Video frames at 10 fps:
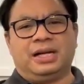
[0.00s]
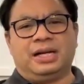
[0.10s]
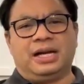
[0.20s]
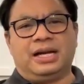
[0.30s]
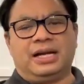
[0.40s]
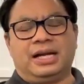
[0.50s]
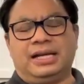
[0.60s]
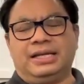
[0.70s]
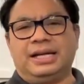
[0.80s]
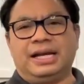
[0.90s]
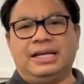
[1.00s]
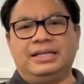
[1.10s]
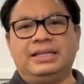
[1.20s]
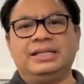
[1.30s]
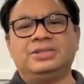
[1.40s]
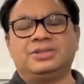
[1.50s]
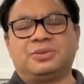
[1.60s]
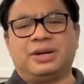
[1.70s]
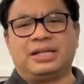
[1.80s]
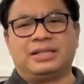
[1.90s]
I
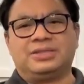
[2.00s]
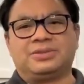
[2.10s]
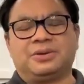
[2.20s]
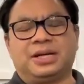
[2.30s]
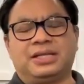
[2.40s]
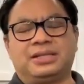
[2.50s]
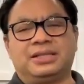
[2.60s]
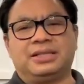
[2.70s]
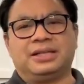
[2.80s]
indirectly, directly